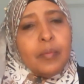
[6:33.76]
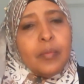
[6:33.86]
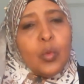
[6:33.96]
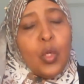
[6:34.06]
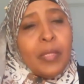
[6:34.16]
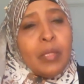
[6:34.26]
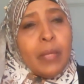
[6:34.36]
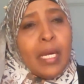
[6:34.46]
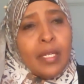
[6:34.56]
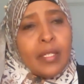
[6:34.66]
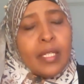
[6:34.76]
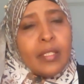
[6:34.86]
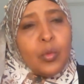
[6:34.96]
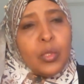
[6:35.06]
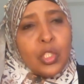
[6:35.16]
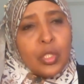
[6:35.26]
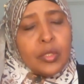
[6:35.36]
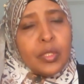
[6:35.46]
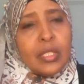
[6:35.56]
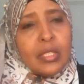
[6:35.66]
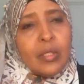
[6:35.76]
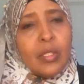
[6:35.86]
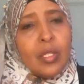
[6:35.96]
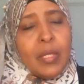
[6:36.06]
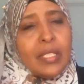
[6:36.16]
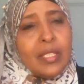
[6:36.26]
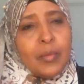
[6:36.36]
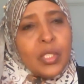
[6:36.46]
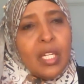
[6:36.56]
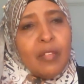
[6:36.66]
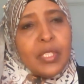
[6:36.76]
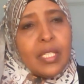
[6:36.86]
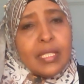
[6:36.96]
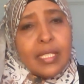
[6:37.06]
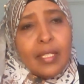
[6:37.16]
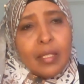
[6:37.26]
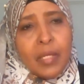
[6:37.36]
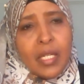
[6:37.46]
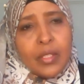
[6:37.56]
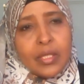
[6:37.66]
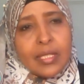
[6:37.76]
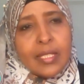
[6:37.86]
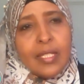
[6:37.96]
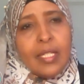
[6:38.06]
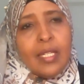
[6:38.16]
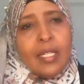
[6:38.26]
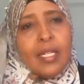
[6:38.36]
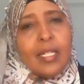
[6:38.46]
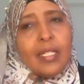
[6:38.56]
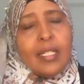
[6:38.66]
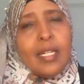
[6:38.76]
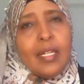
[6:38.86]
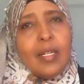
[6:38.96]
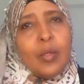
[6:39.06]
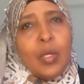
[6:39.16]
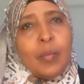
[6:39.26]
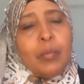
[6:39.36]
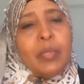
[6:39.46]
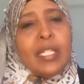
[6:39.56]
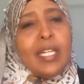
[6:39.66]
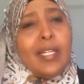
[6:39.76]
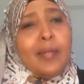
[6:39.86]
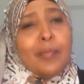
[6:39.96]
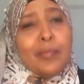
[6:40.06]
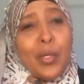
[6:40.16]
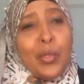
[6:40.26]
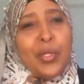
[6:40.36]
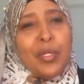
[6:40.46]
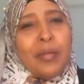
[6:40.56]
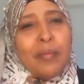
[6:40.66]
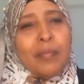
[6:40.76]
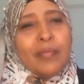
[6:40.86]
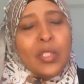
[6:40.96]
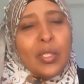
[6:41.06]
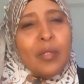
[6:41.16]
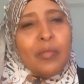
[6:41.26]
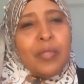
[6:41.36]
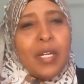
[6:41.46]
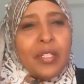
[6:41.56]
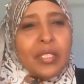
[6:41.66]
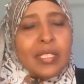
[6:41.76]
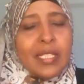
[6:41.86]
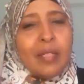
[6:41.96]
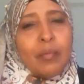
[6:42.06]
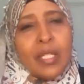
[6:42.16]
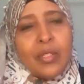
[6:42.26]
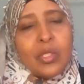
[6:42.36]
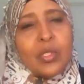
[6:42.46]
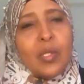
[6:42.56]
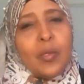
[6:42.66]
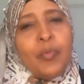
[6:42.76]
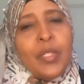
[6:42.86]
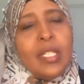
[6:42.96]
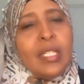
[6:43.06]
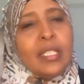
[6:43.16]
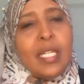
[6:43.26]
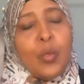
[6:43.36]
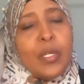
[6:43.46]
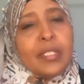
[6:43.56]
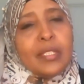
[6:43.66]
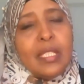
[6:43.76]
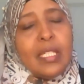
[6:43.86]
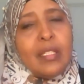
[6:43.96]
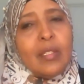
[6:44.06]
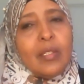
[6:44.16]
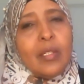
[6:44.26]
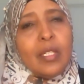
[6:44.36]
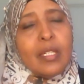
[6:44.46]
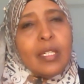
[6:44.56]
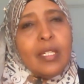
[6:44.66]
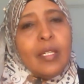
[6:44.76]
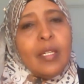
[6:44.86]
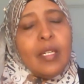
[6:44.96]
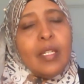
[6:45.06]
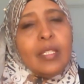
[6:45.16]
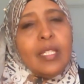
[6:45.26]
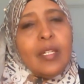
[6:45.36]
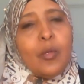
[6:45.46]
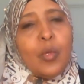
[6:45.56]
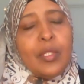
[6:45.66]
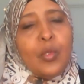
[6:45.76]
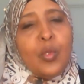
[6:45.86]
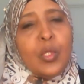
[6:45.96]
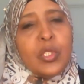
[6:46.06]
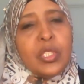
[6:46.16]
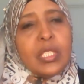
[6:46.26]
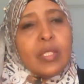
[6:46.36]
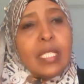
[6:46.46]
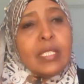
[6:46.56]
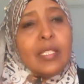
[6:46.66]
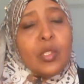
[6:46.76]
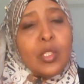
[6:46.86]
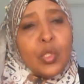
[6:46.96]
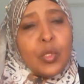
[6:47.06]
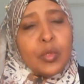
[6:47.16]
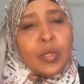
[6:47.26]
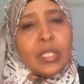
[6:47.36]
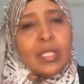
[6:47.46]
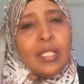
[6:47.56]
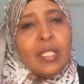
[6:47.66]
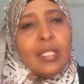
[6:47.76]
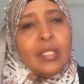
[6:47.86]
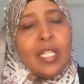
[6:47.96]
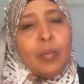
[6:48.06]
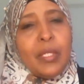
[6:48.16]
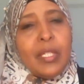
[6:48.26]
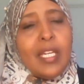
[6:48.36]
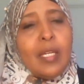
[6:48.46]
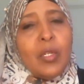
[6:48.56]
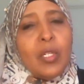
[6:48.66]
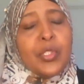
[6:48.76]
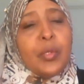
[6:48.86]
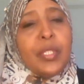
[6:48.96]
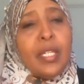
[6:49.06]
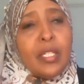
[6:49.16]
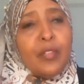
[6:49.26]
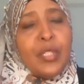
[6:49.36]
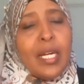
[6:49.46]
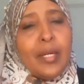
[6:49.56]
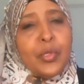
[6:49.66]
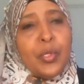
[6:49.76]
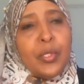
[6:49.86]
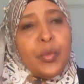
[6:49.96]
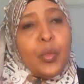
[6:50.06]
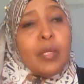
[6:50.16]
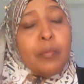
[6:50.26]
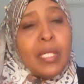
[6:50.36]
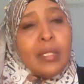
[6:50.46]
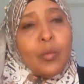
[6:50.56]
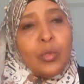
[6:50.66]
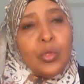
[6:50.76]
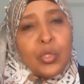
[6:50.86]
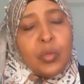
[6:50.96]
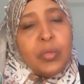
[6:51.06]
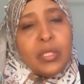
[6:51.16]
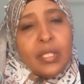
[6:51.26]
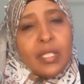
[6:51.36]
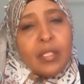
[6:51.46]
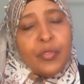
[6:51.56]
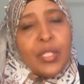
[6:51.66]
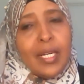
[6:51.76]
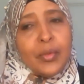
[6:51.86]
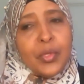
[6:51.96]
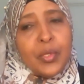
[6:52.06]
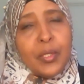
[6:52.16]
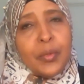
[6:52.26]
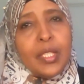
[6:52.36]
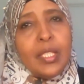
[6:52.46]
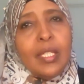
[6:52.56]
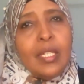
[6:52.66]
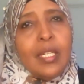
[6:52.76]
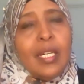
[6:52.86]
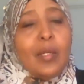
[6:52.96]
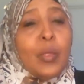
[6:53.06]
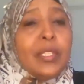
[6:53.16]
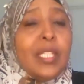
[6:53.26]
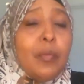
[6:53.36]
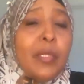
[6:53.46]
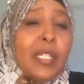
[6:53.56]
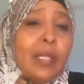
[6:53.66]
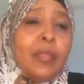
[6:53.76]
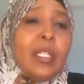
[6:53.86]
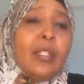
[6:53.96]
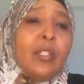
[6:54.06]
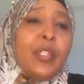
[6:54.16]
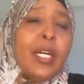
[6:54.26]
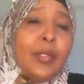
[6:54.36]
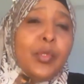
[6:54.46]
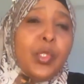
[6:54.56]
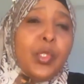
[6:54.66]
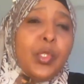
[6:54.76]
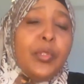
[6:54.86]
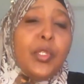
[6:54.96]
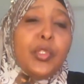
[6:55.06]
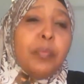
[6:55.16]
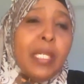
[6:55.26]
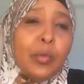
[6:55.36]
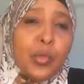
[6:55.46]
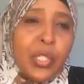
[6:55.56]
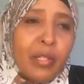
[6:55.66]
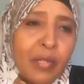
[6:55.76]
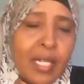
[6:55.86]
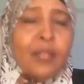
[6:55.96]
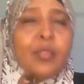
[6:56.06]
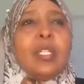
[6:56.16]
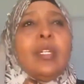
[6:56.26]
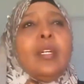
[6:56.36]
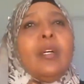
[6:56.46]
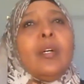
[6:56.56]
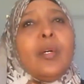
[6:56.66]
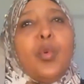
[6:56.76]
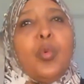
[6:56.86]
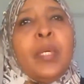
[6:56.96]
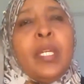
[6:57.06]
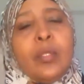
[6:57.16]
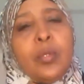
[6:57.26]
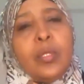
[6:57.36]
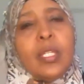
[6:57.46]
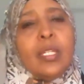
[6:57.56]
women migrated with children all by themselves as single mothers. And women became both, fathers and mothers. So they weren't any longer the one who was just raising the children. They became also the head of the household, where men used to be the head of the household. And when they became the head of the household, those men who survived or who made it to